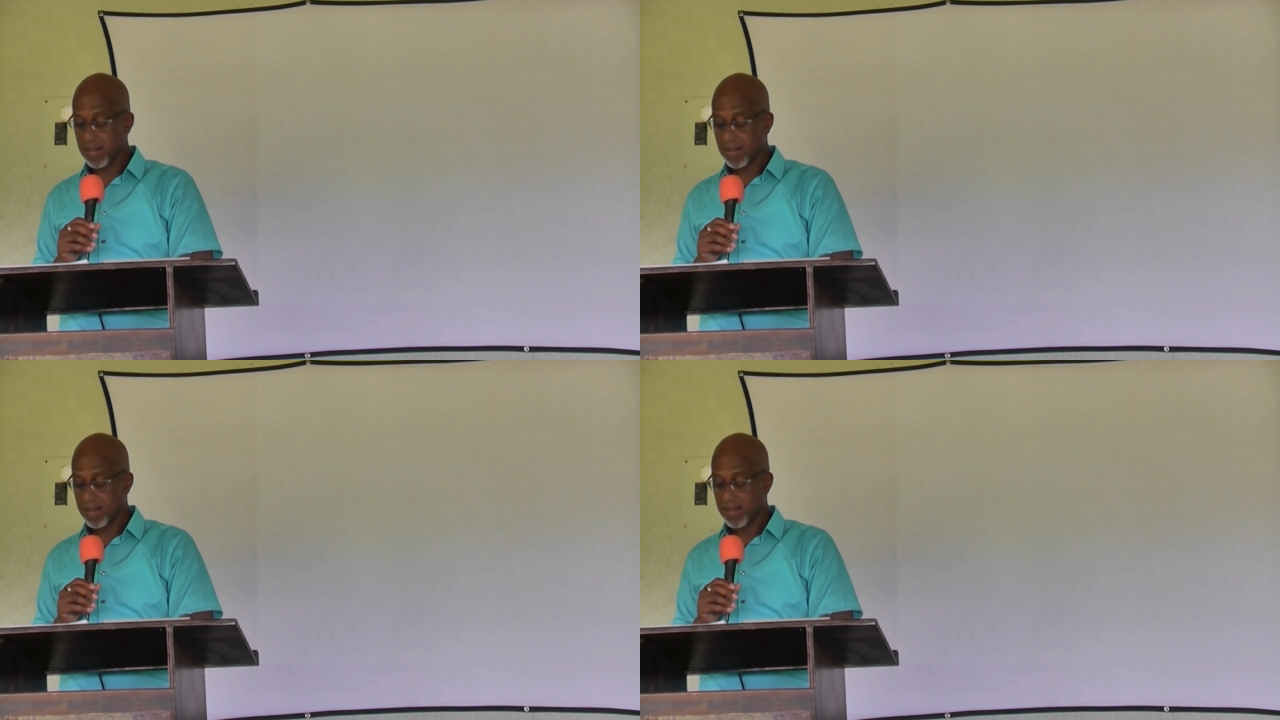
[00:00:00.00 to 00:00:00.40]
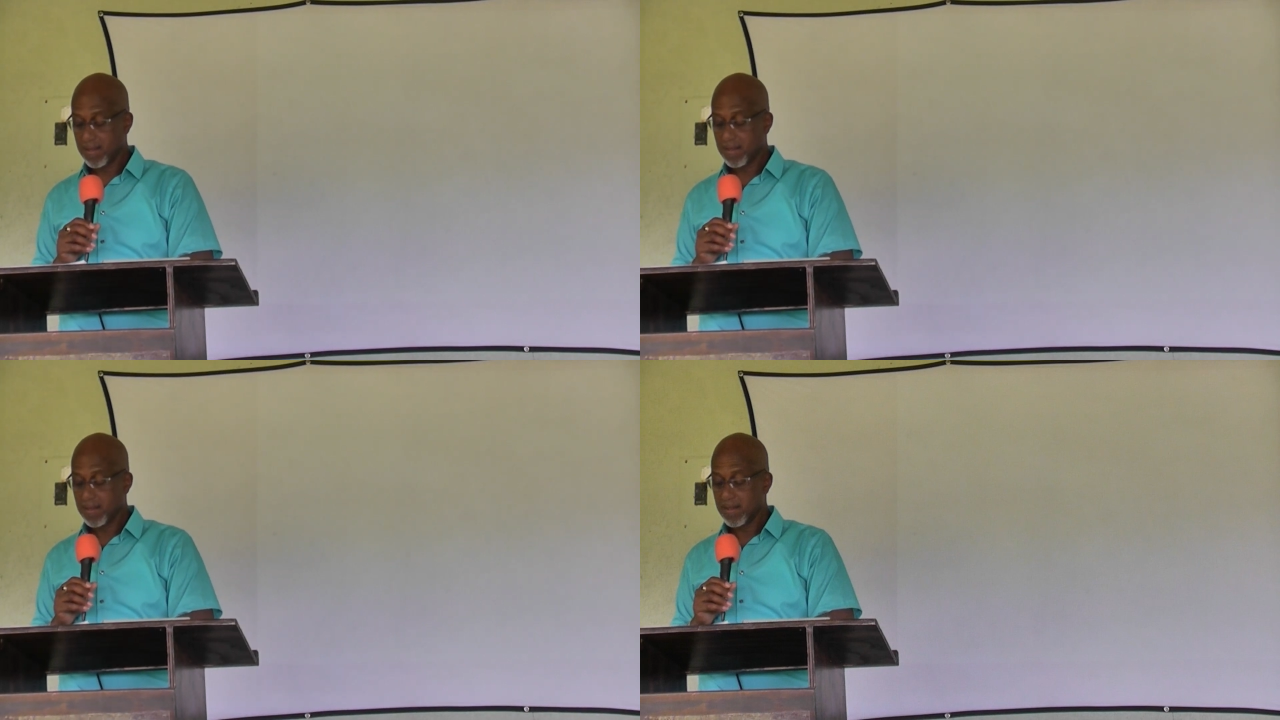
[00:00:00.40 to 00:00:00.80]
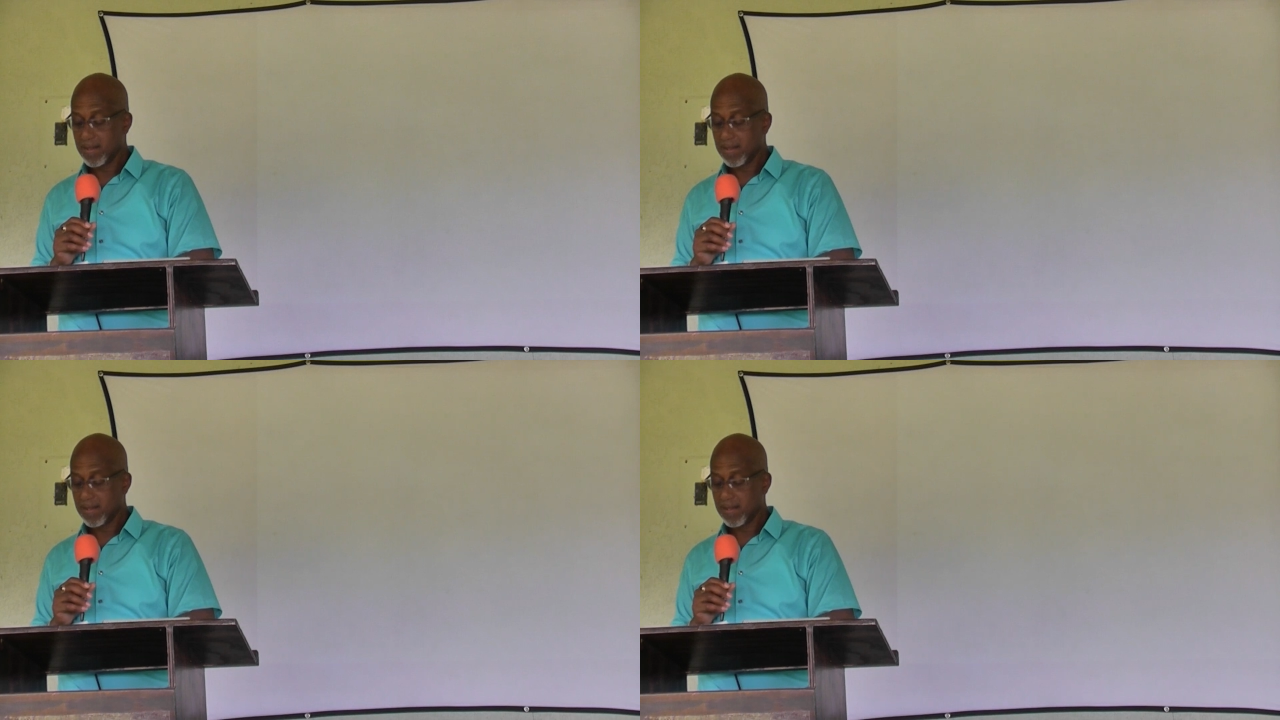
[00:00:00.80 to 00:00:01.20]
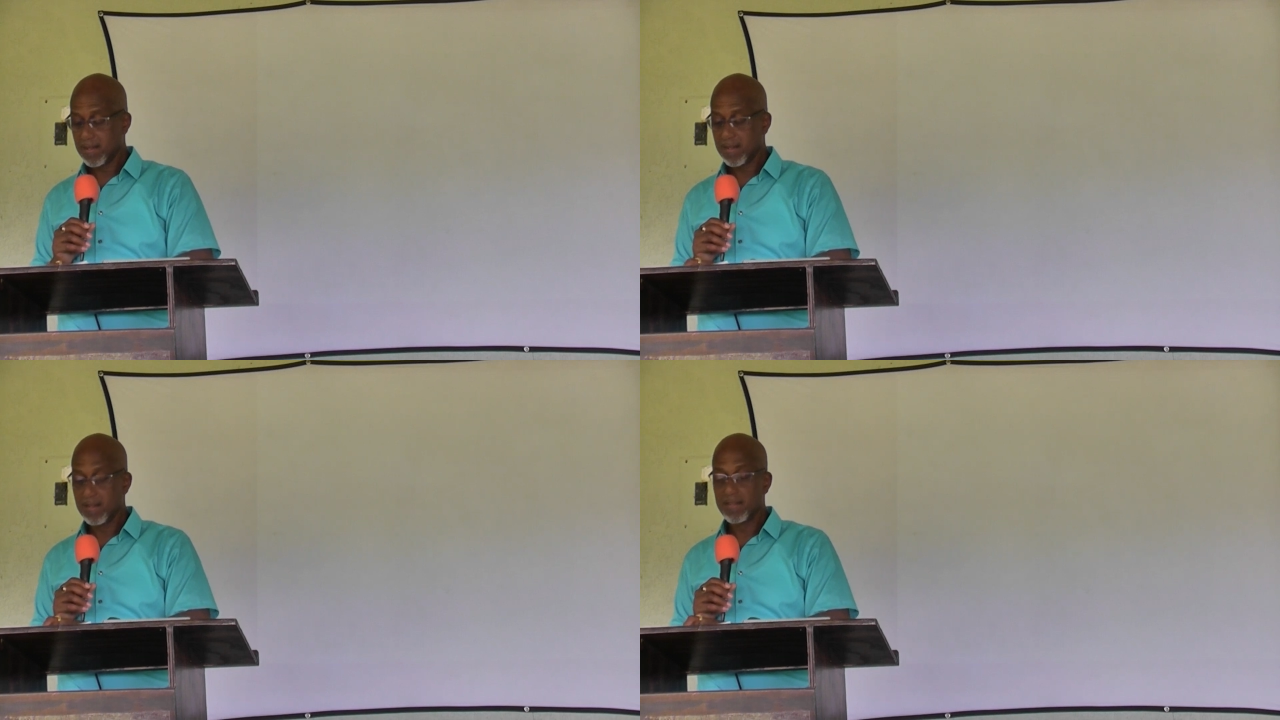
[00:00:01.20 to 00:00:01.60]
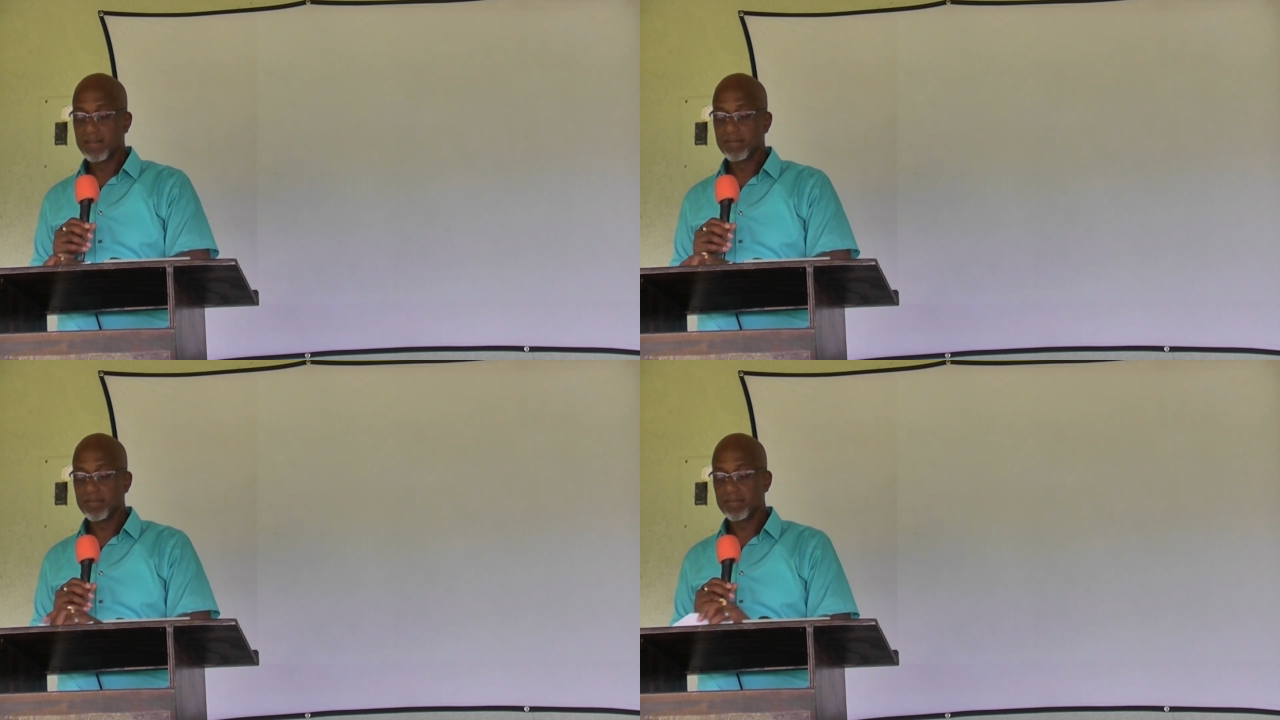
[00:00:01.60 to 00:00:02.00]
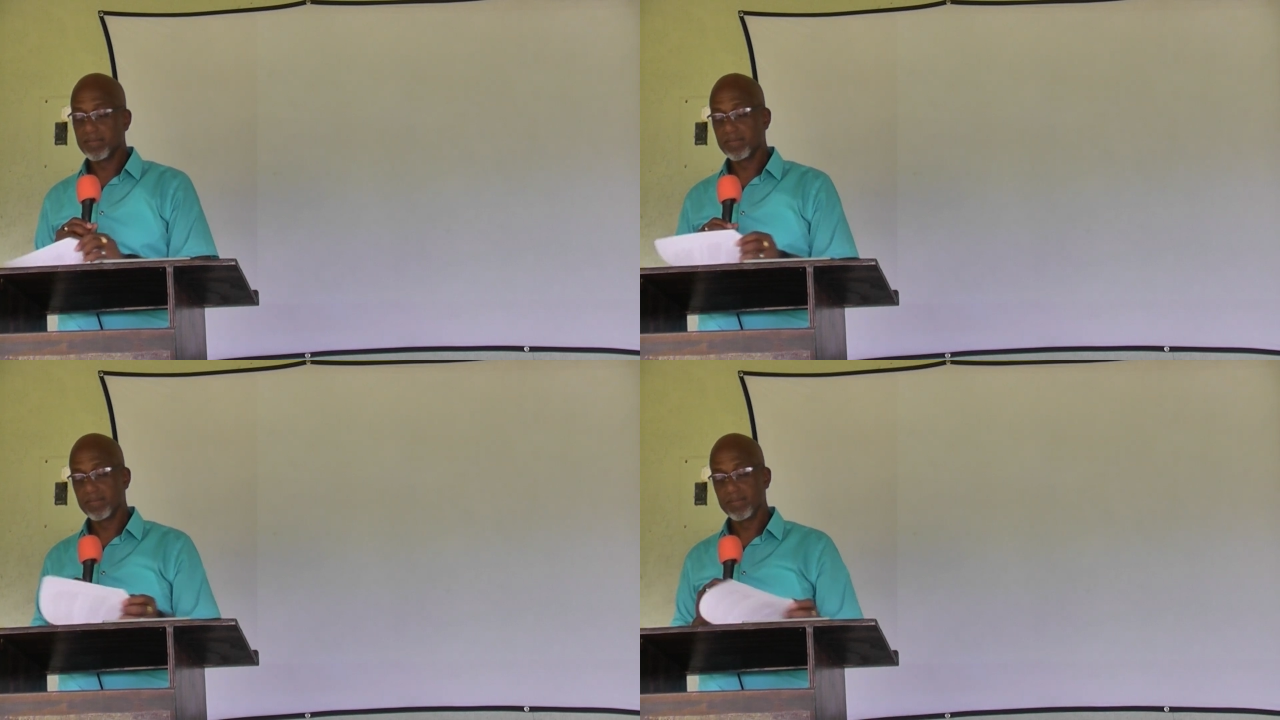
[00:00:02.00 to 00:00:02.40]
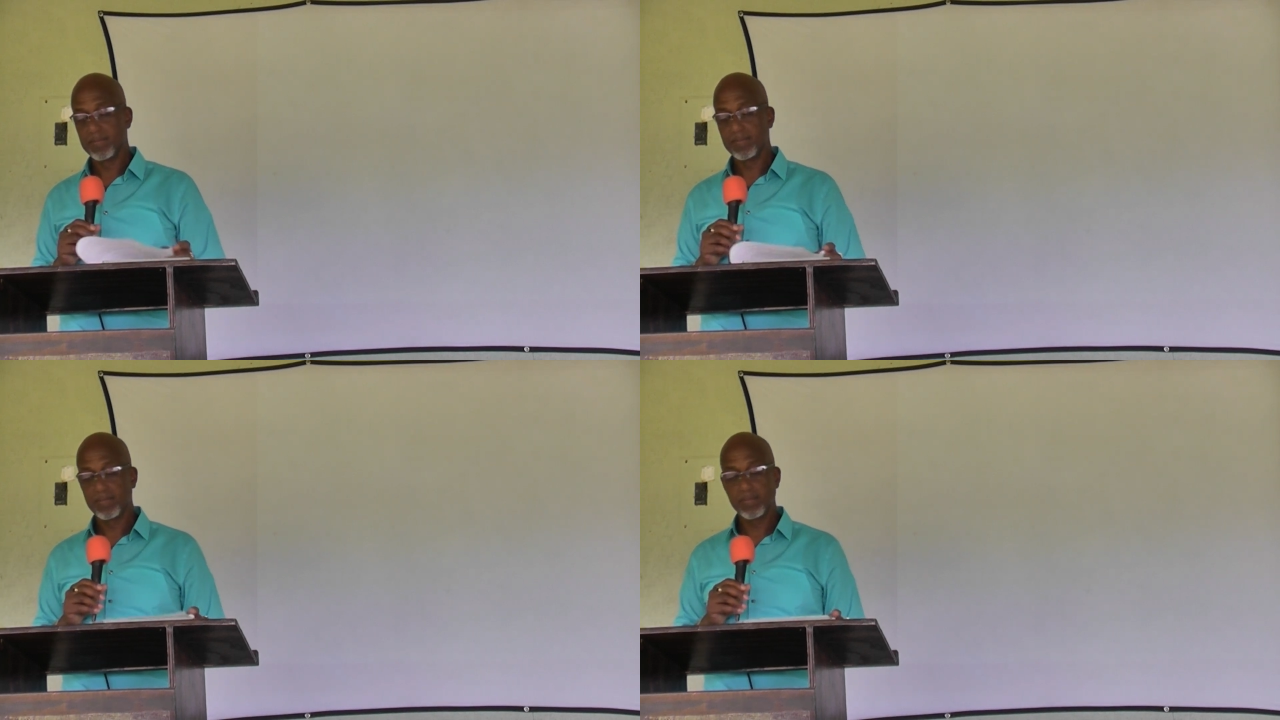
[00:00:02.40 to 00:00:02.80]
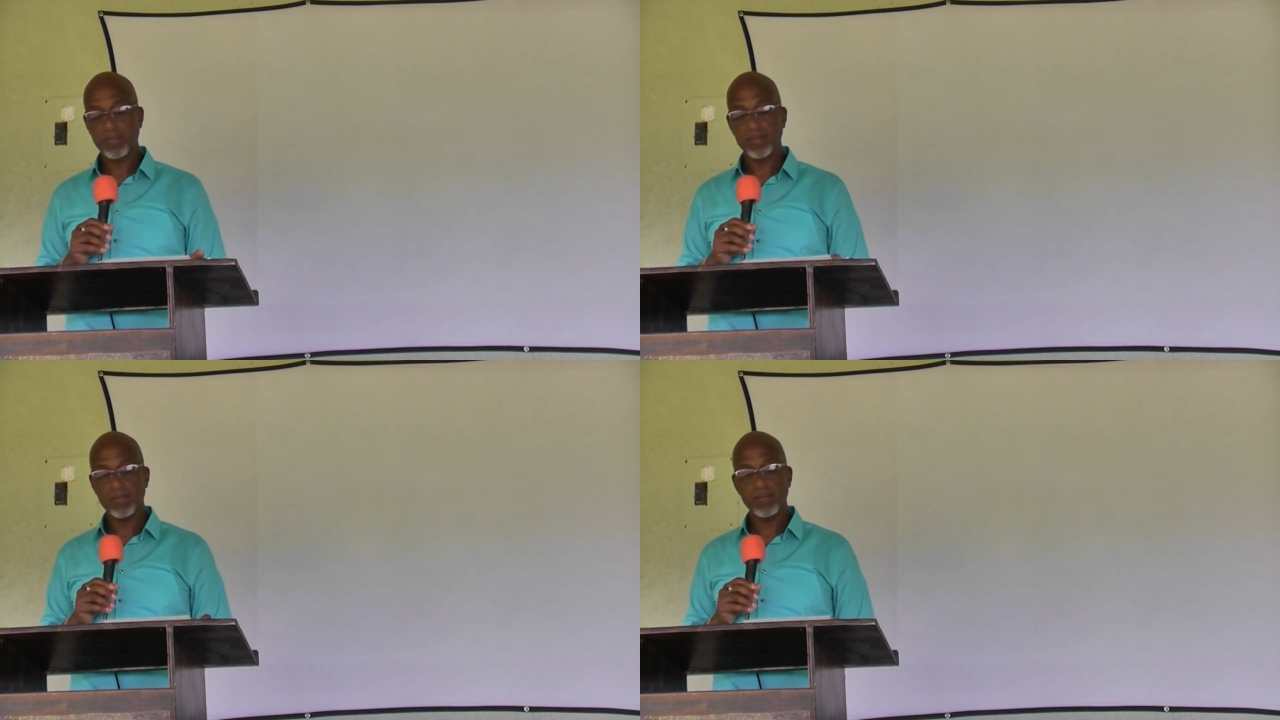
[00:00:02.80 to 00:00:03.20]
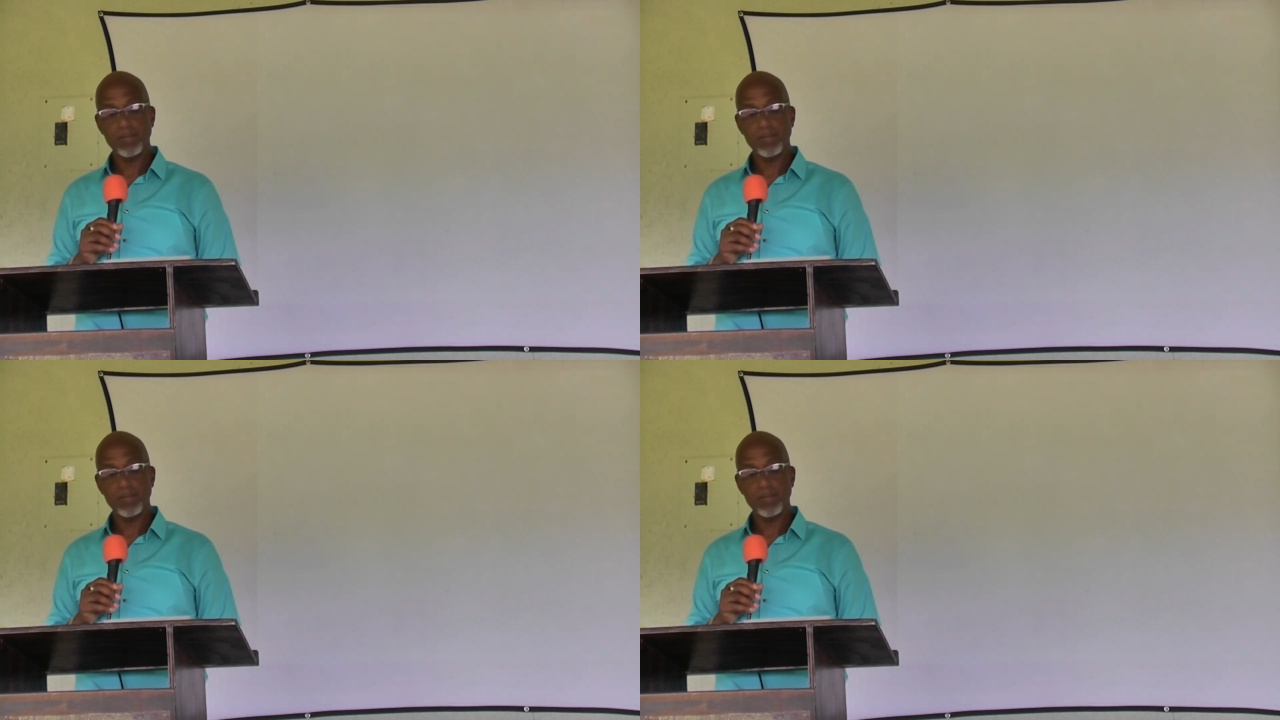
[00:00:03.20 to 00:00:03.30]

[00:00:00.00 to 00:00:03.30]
[no speech]